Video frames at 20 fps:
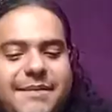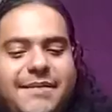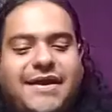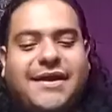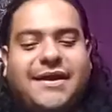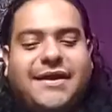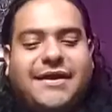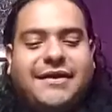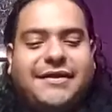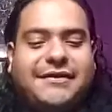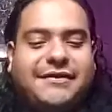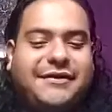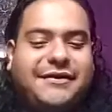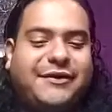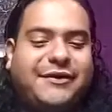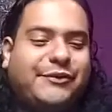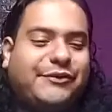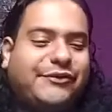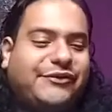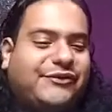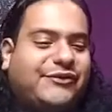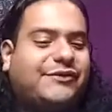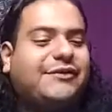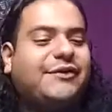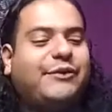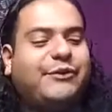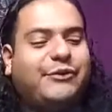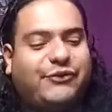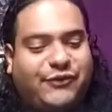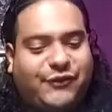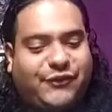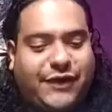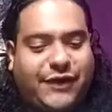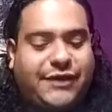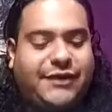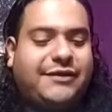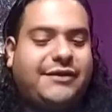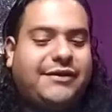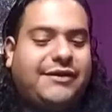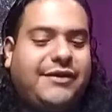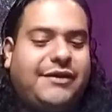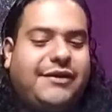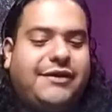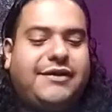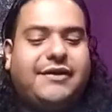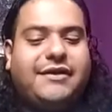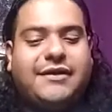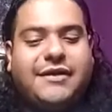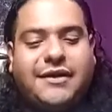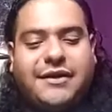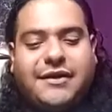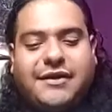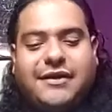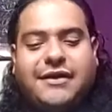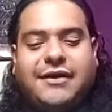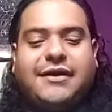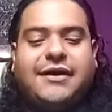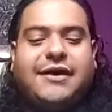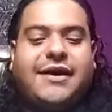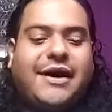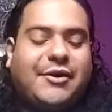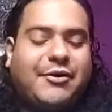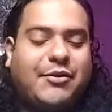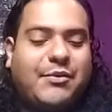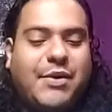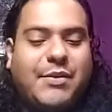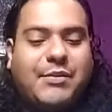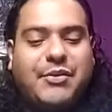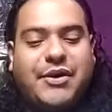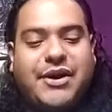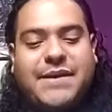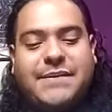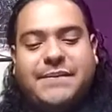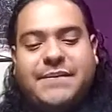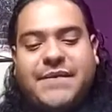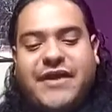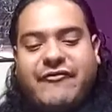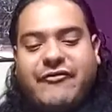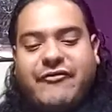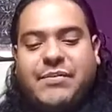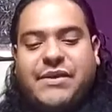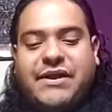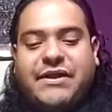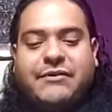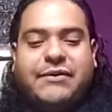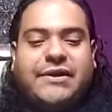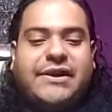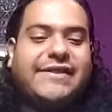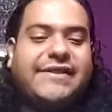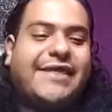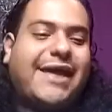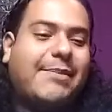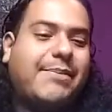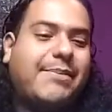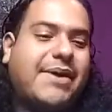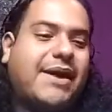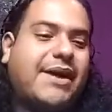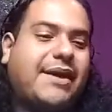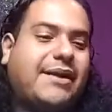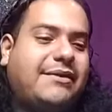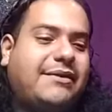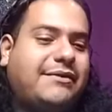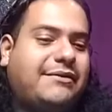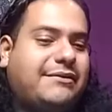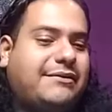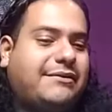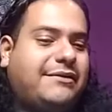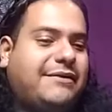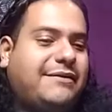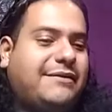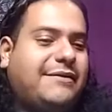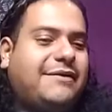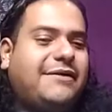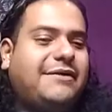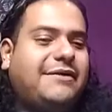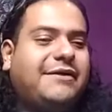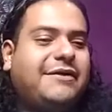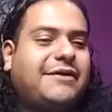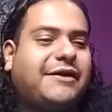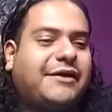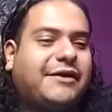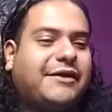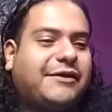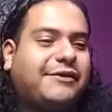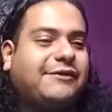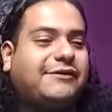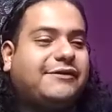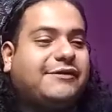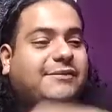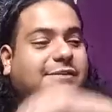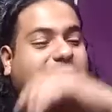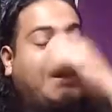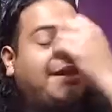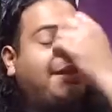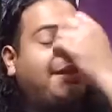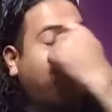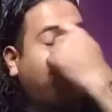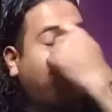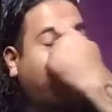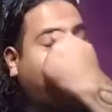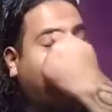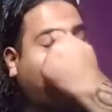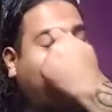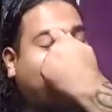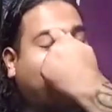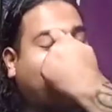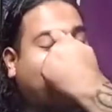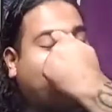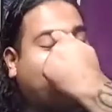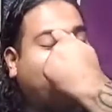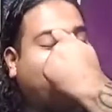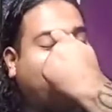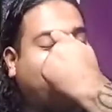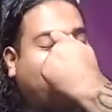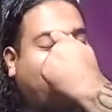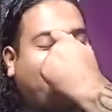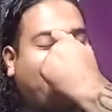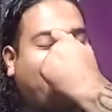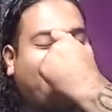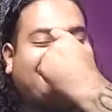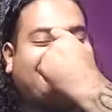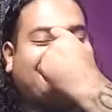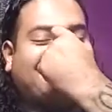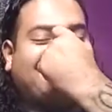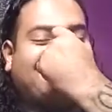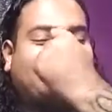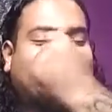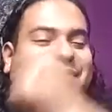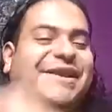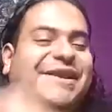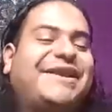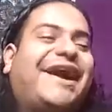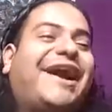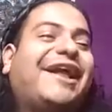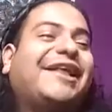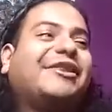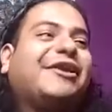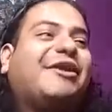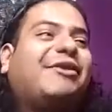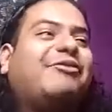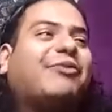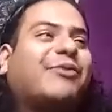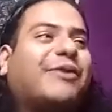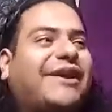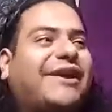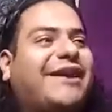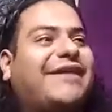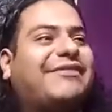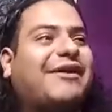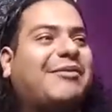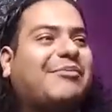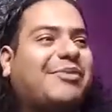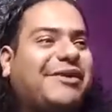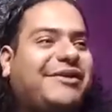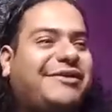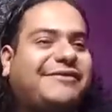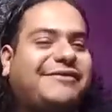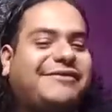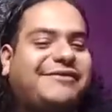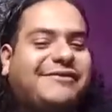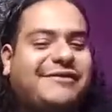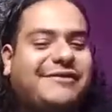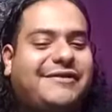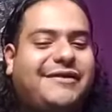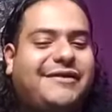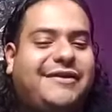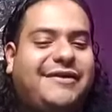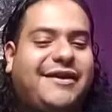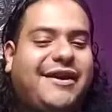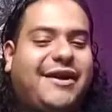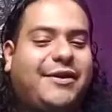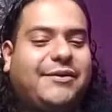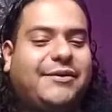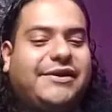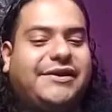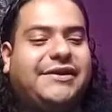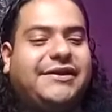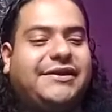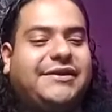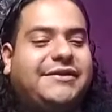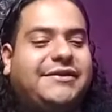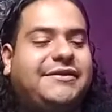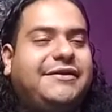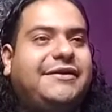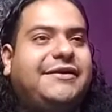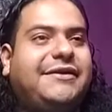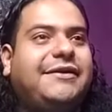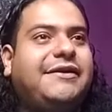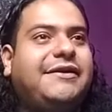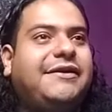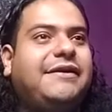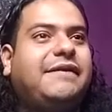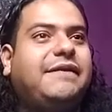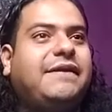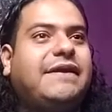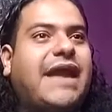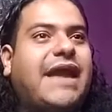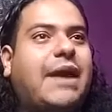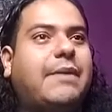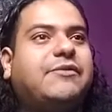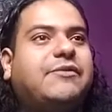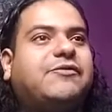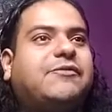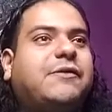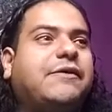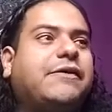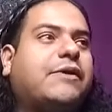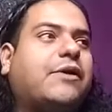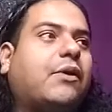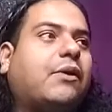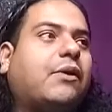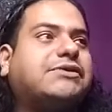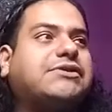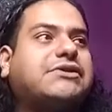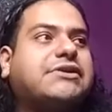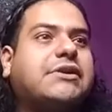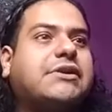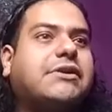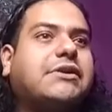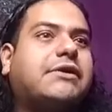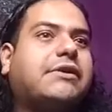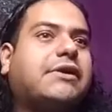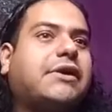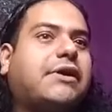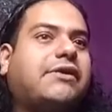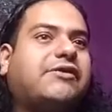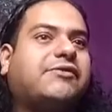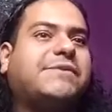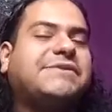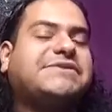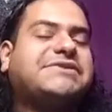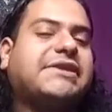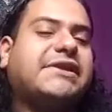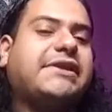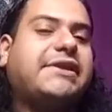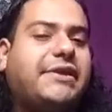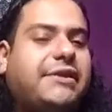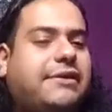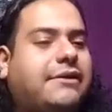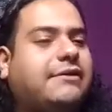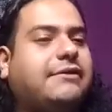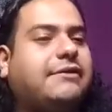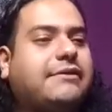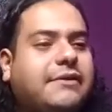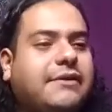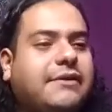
And it was fun. I don't remember it ever being really that bad. Cause man, that sucks, man. I loved working at that place. I really did. The atmosphere, the culture, especially in